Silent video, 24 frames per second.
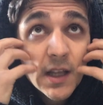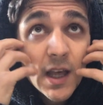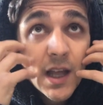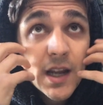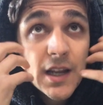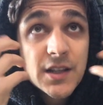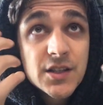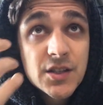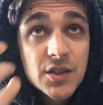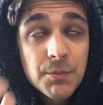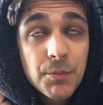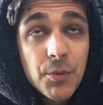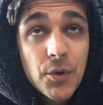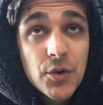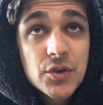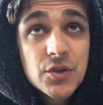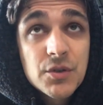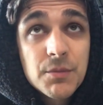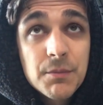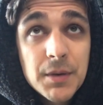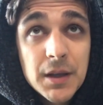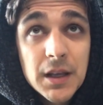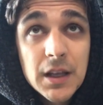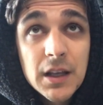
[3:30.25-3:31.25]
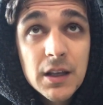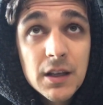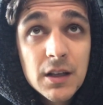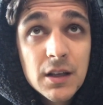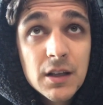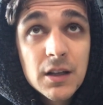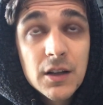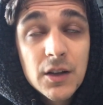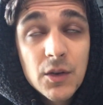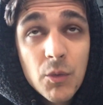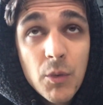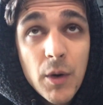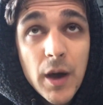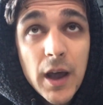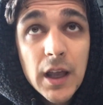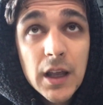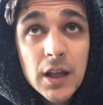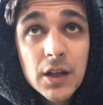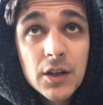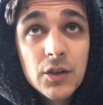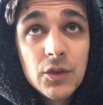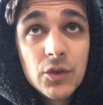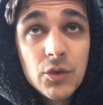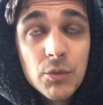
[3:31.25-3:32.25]
that it's supposed to be the
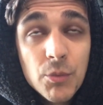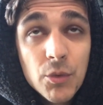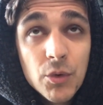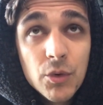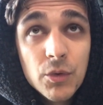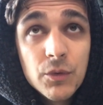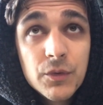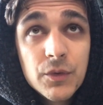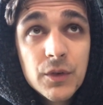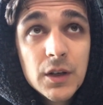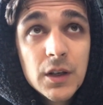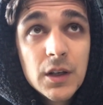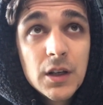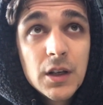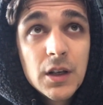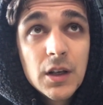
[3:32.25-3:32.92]
way to move.